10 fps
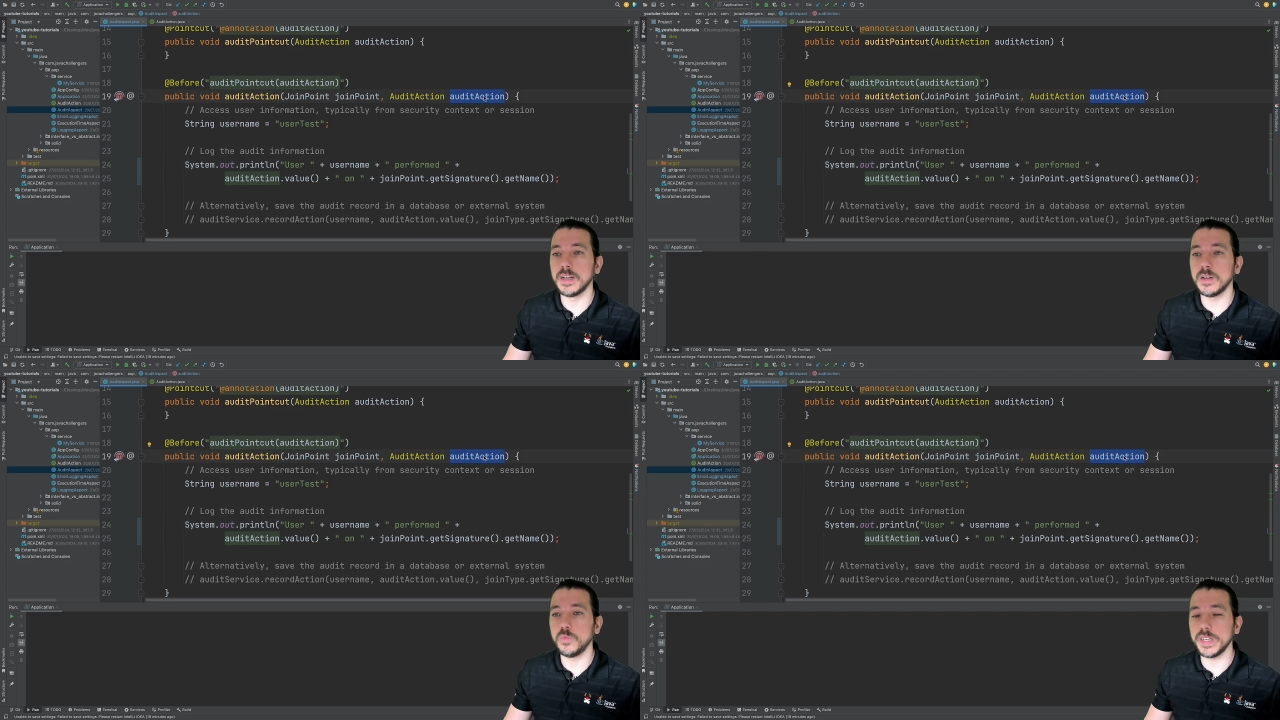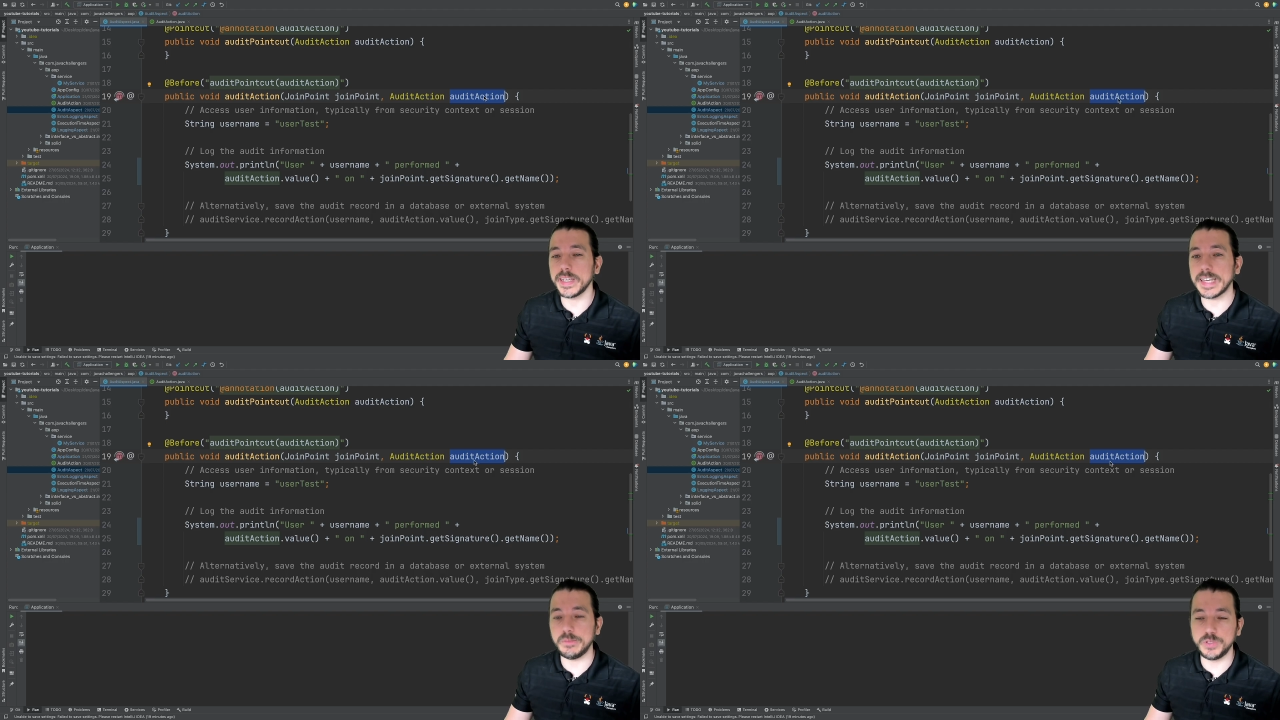we
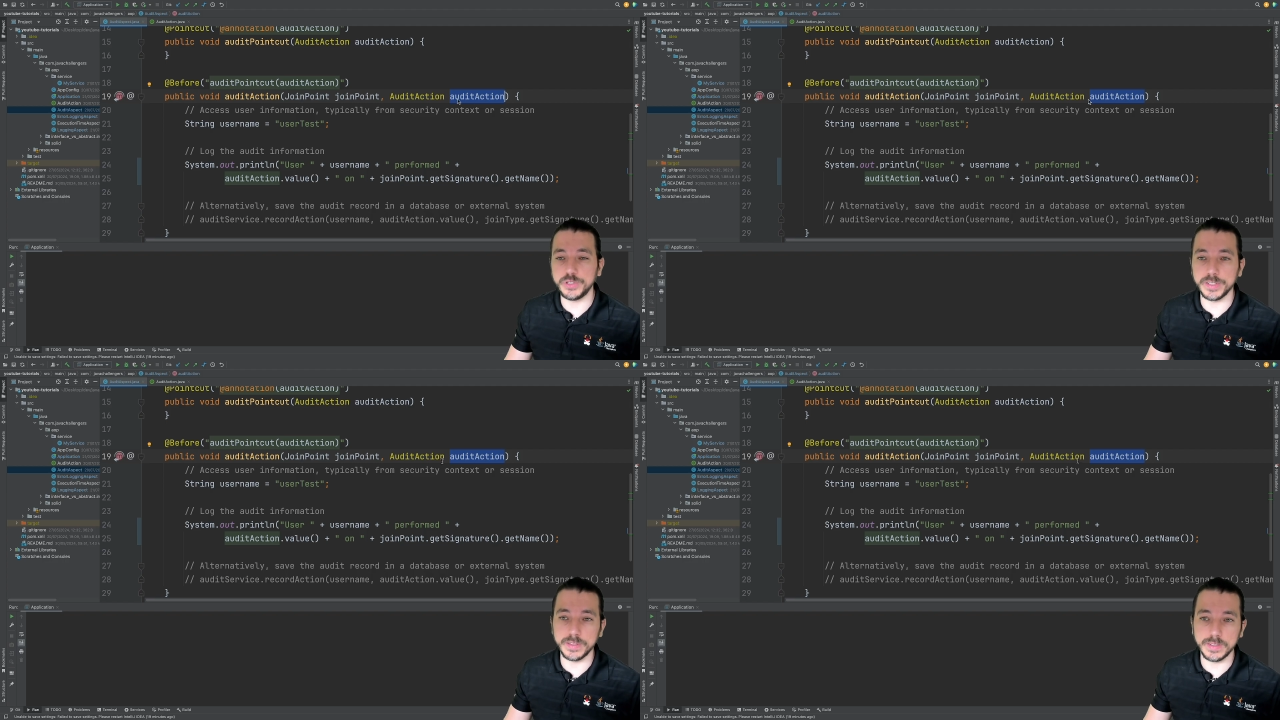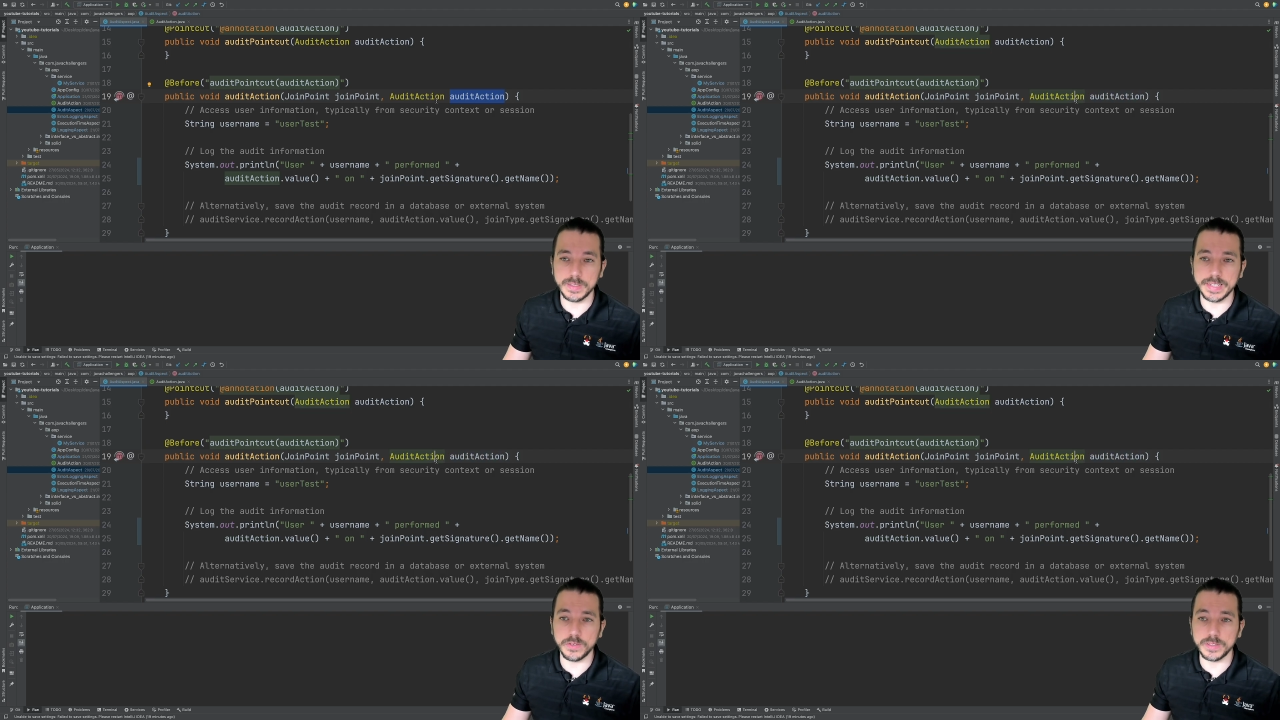capture
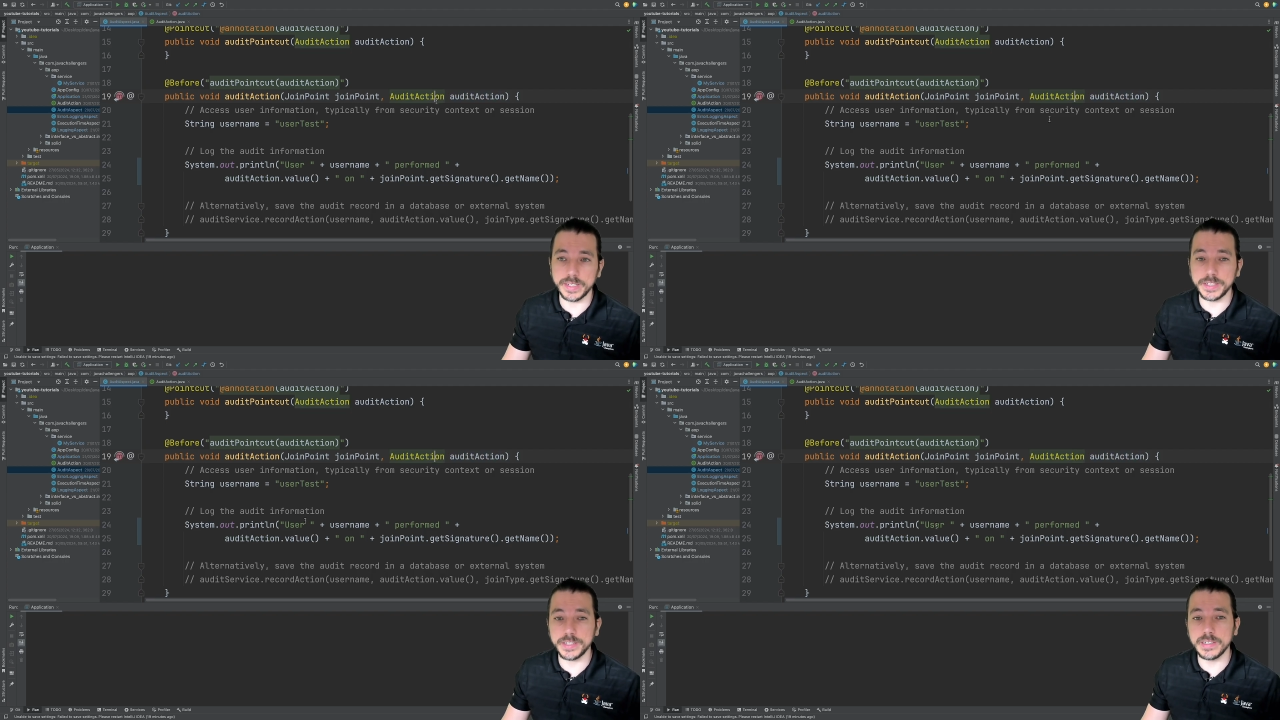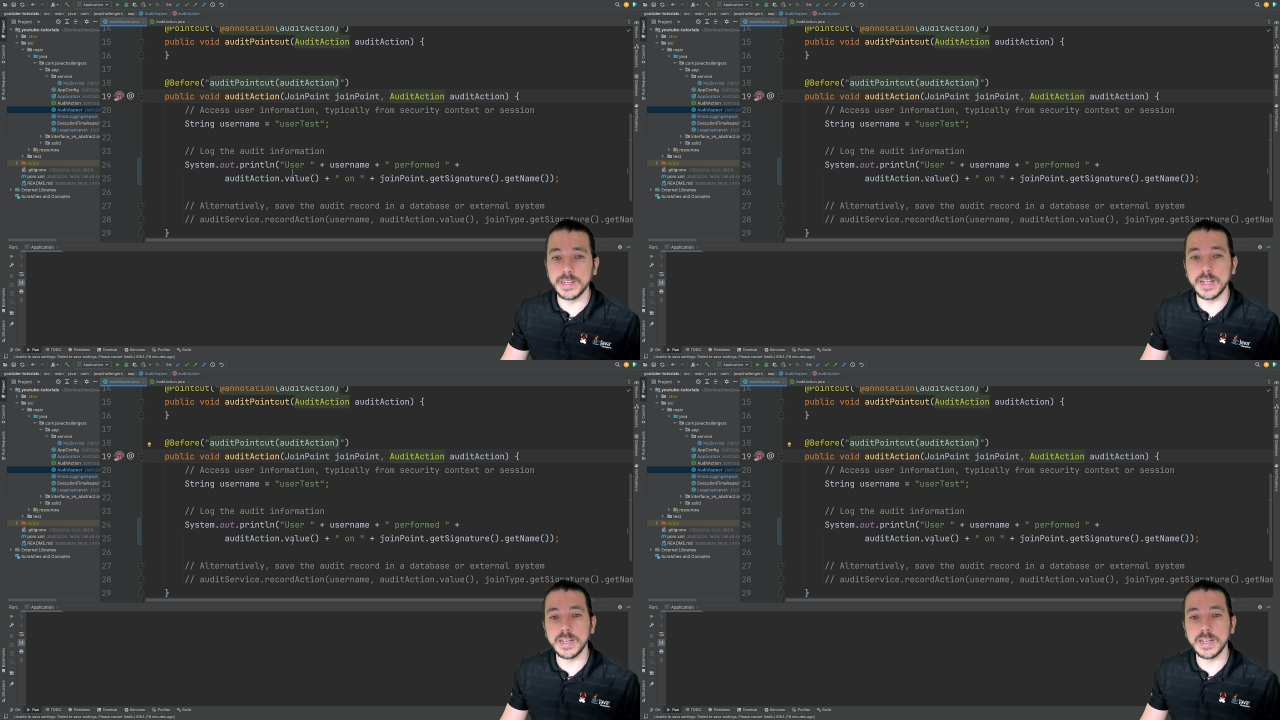the annotation